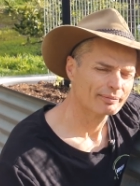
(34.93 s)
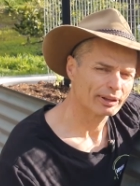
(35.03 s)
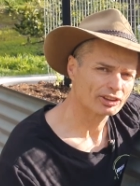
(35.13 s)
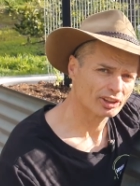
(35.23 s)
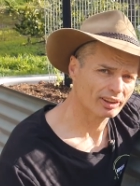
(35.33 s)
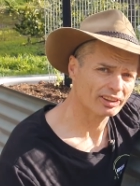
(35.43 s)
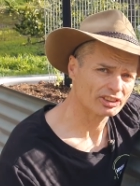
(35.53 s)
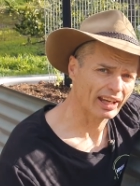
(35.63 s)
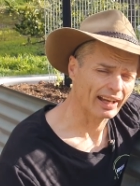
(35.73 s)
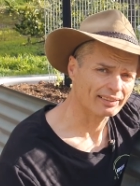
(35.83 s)
But it
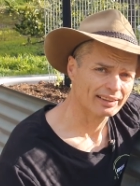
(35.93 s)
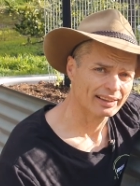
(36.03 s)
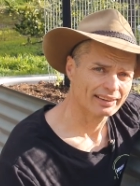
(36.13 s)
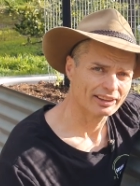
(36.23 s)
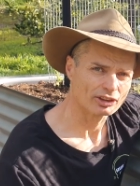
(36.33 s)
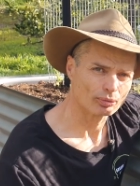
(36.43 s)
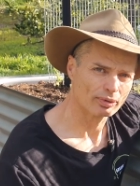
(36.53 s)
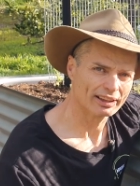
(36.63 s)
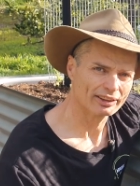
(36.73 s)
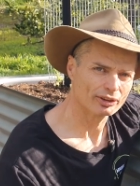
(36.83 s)
turns out there's a
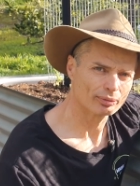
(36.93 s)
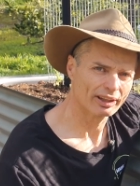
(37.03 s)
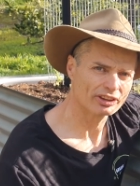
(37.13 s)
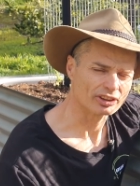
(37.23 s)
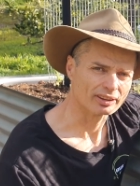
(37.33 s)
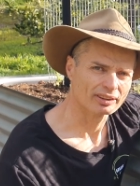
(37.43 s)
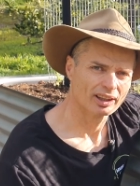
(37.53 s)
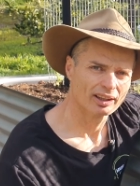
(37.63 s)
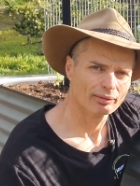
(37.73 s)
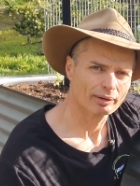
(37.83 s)
really good reason
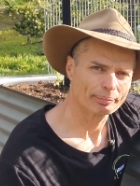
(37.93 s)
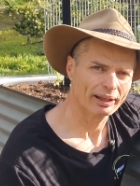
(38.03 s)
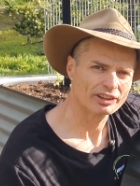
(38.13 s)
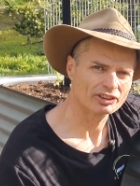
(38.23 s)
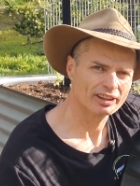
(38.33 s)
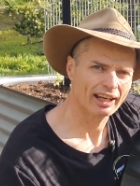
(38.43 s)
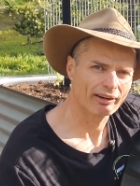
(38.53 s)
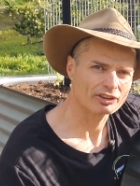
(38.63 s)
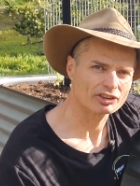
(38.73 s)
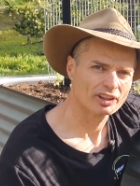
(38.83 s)
that peas and
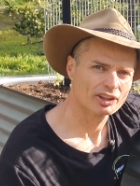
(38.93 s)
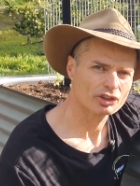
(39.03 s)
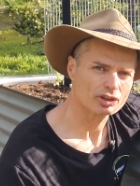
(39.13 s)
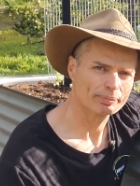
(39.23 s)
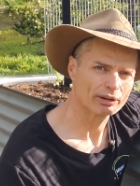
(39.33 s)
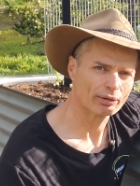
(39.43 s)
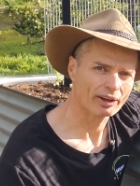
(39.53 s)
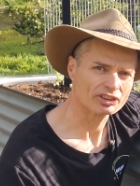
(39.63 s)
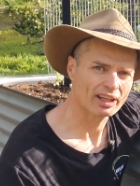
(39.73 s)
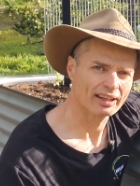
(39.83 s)
carrots should be
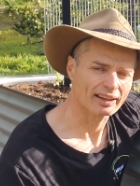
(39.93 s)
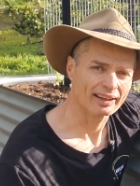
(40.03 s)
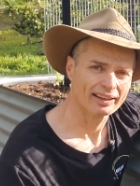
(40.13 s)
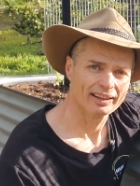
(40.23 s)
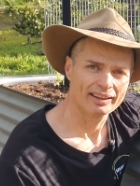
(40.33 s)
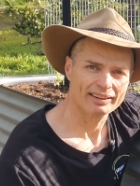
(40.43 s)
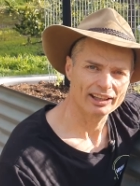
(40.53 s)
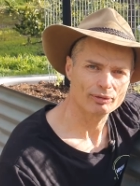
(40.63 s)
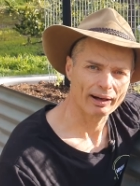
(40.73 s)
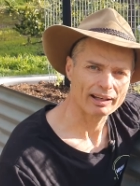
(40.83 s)
grown together.
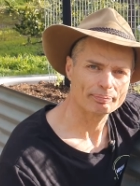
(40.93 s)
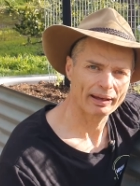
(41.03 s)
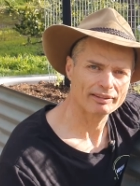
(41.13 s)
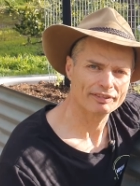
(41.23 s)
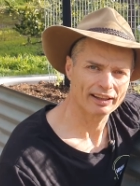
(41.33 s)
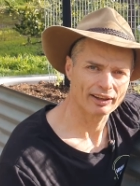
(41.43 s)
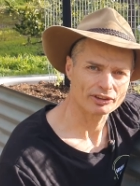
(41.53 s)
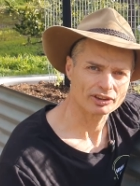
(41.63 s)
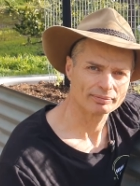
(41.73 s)
They're great bedfellows.